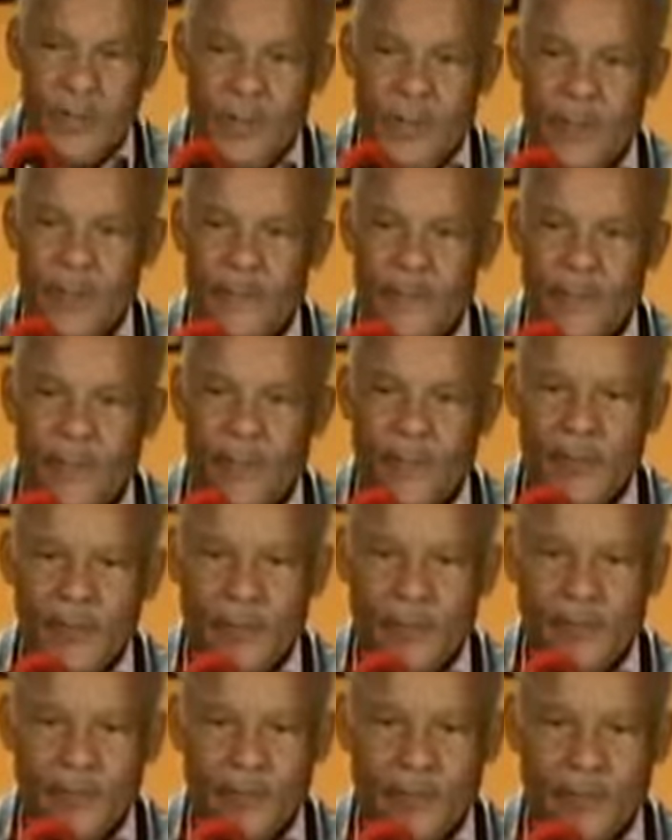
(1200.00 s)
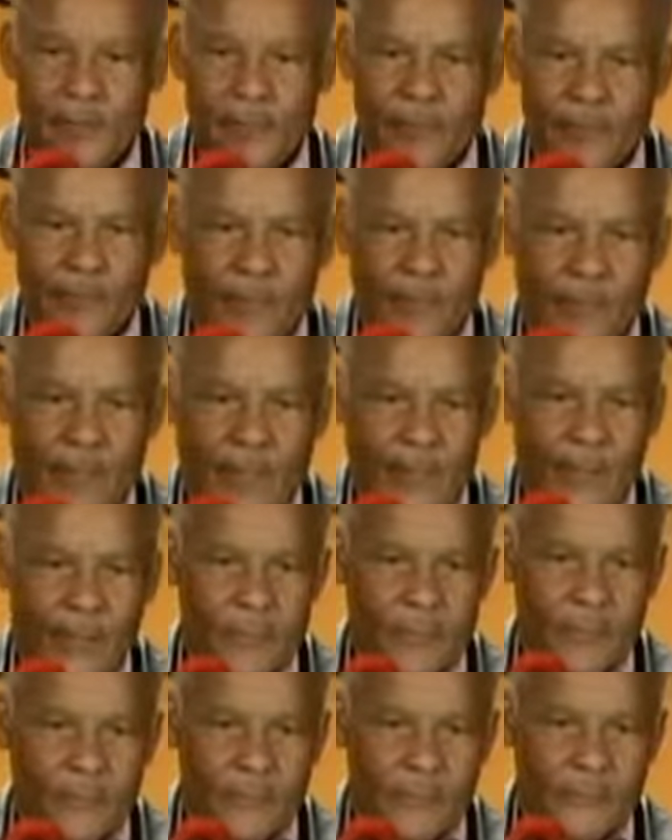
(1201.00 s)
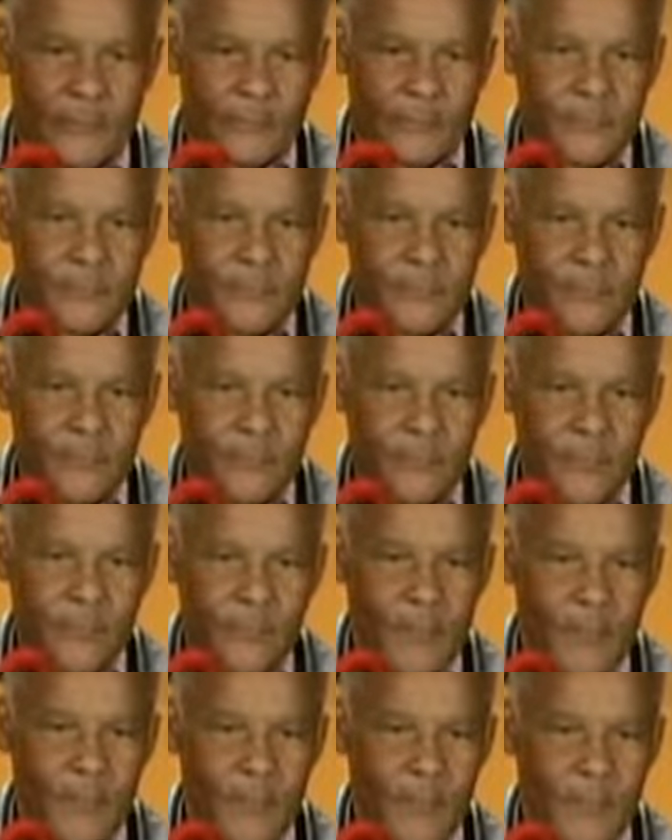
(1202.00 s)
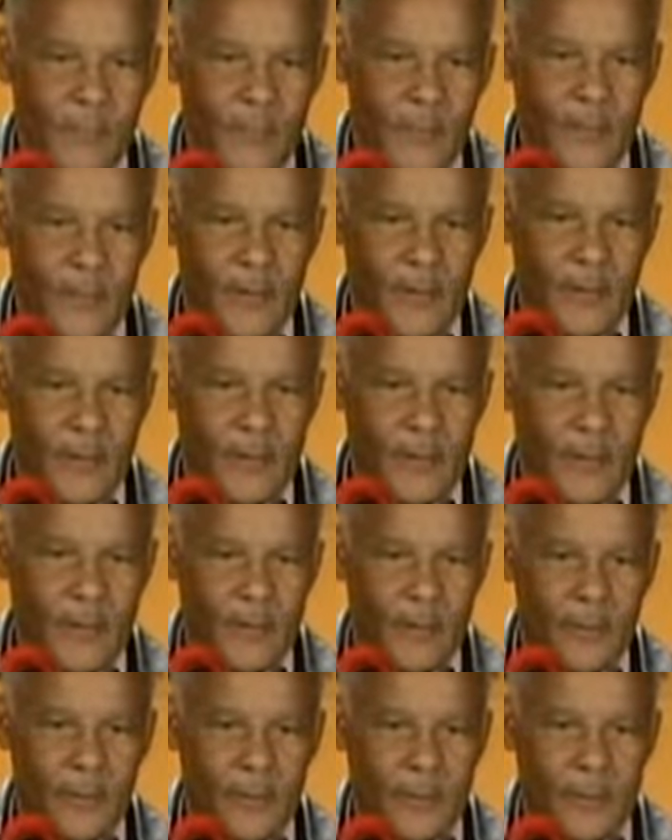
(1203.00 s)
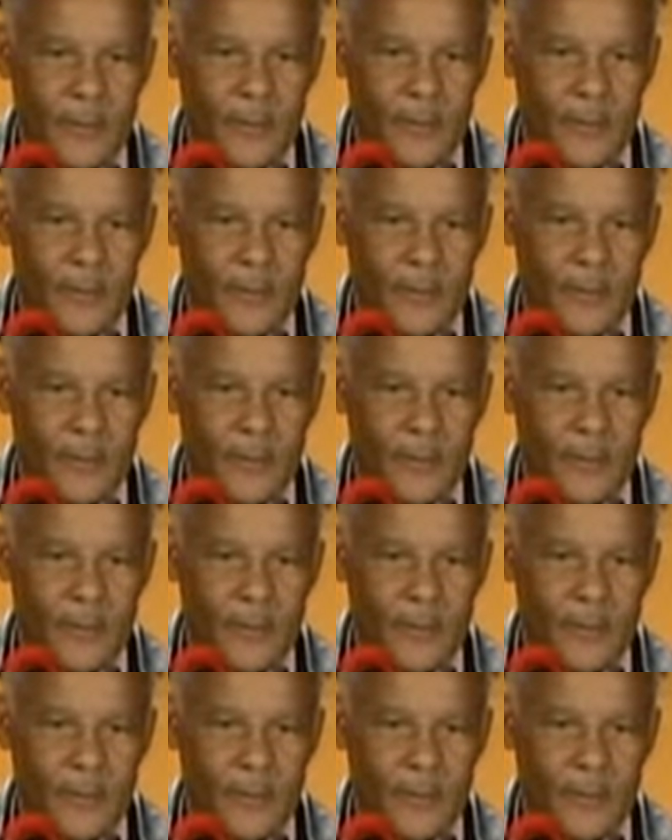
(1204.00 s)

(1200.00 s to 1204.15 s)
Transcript: Nobody speaks.